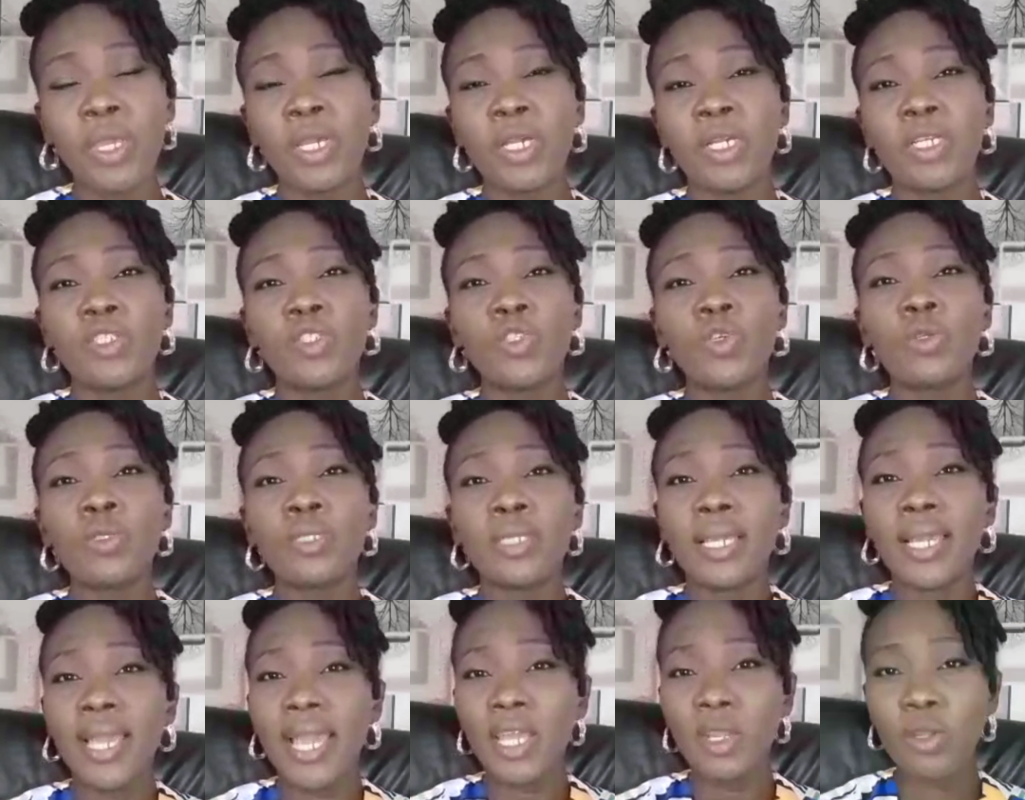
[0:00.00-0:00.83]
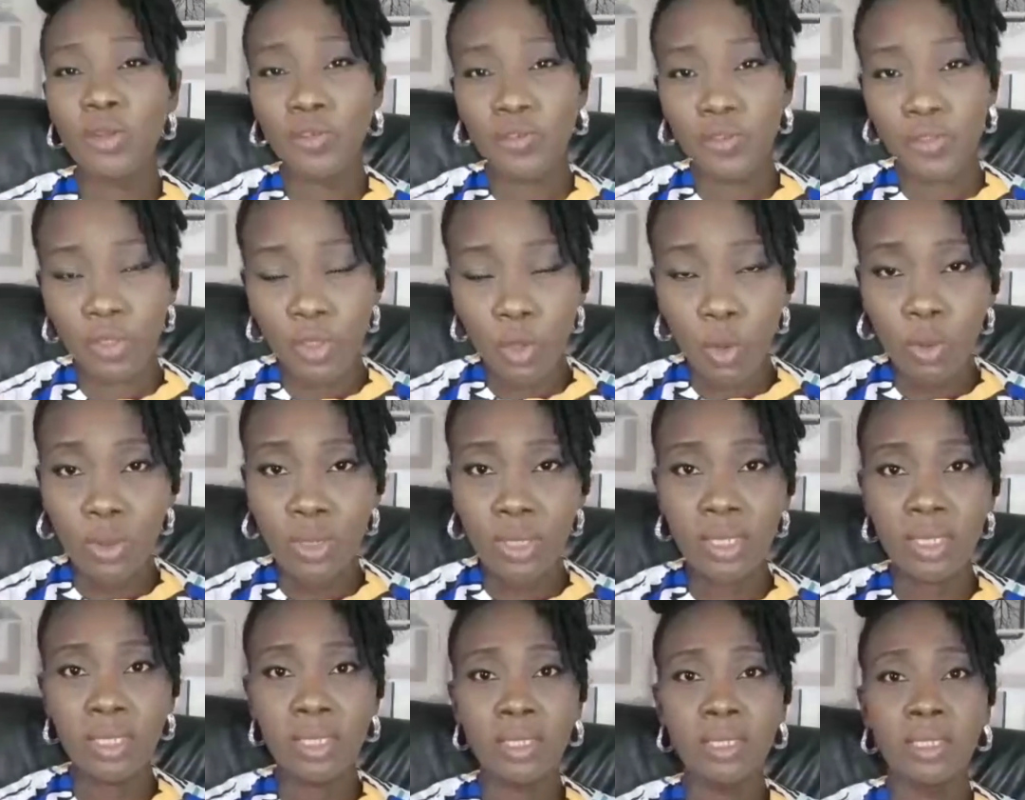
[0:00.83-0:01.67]
So the kind of
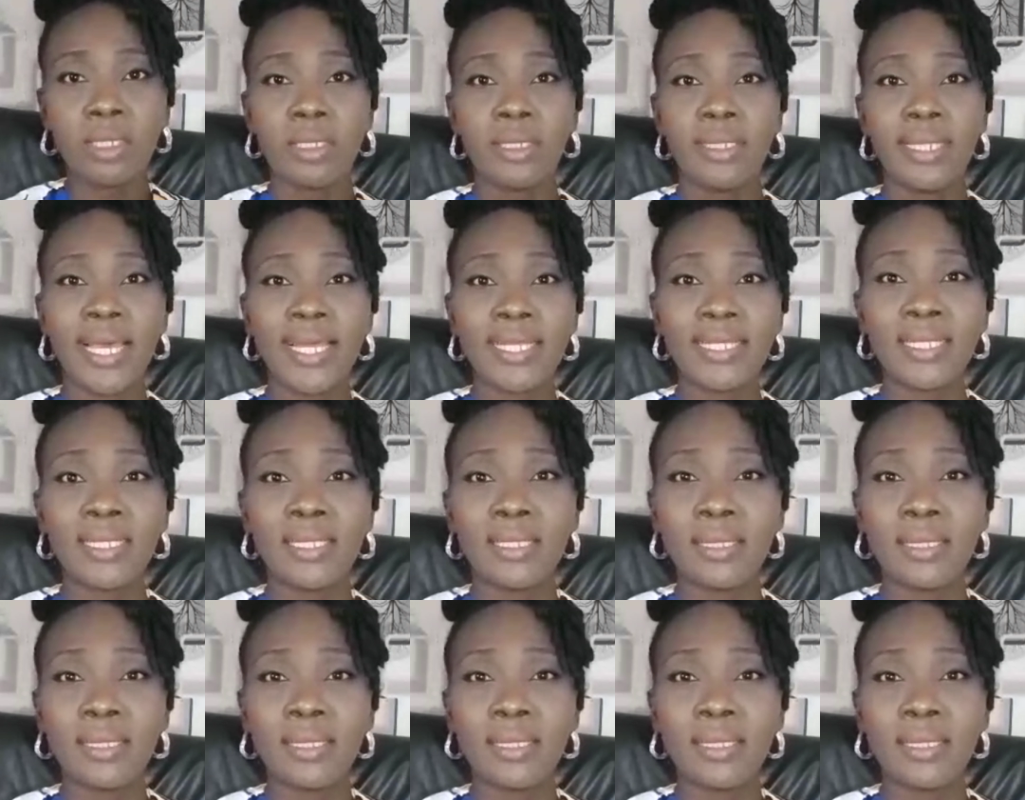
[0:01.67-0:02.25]
thoughts that